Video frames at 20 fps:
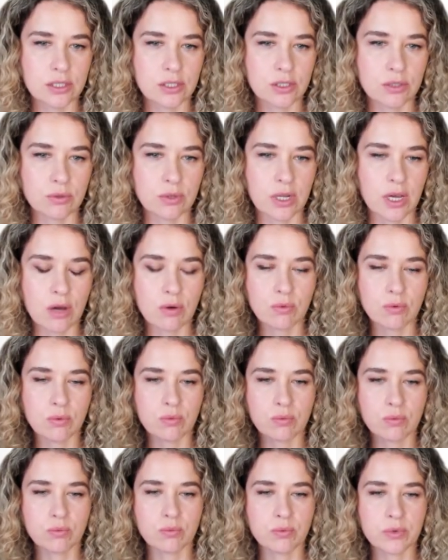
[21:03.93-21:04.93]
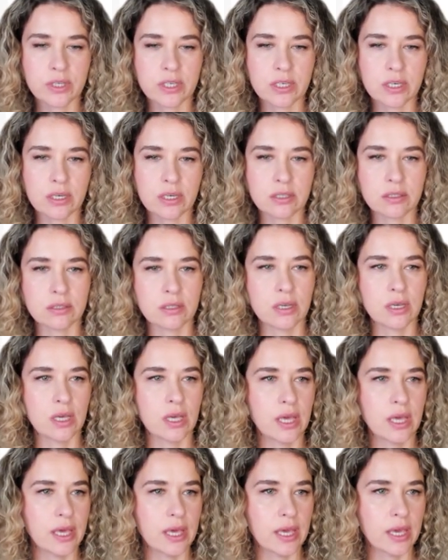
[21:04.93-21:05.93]
So now we can
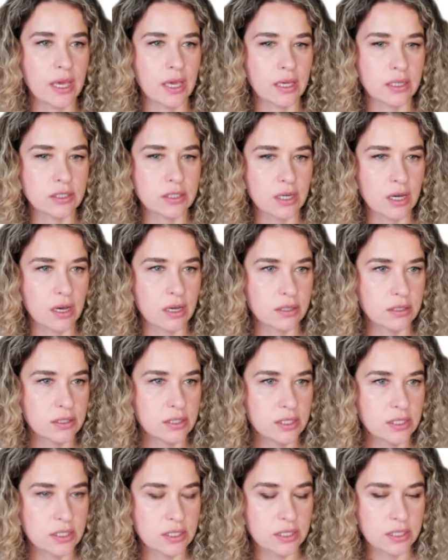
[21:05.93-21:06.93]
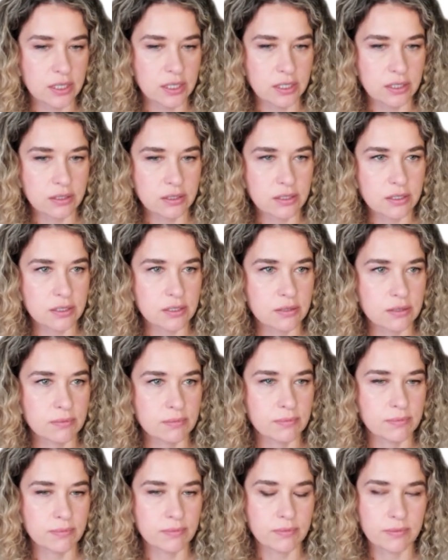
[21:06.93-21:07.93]
add other details.
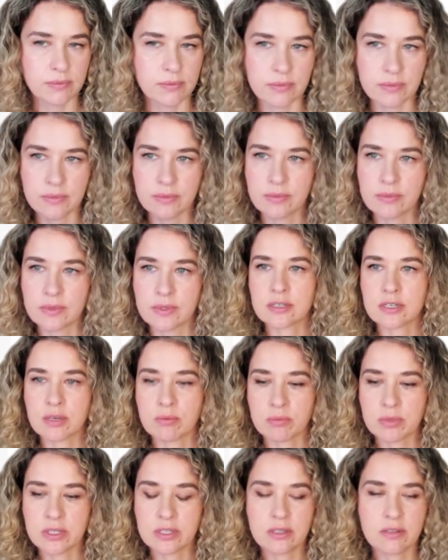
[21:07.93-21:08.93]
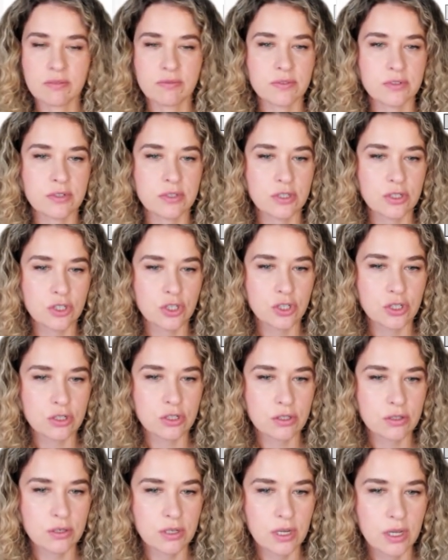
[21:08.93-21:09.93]
Let's complete the
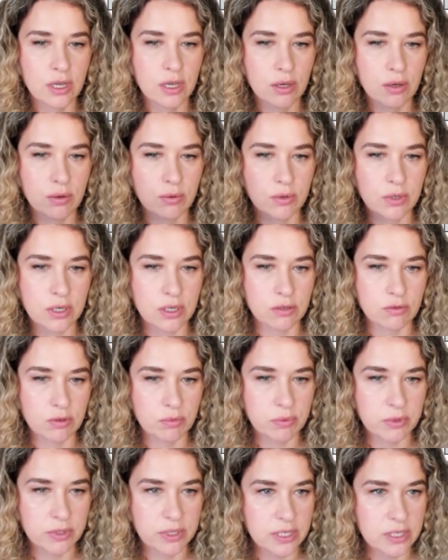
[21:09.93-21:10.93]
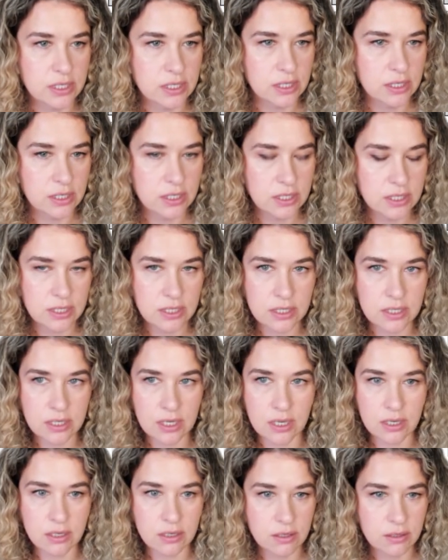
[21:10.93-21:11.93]
furniture. We can replace this
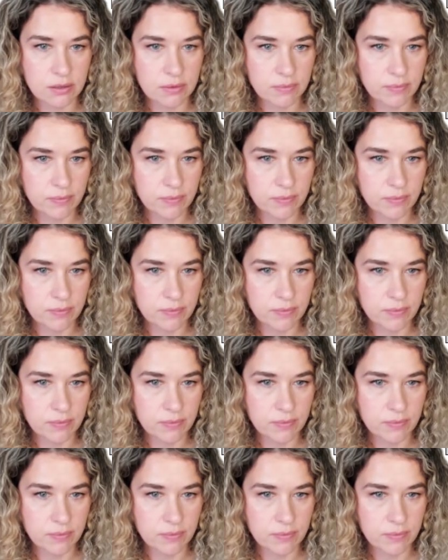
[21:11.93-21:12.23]
sink.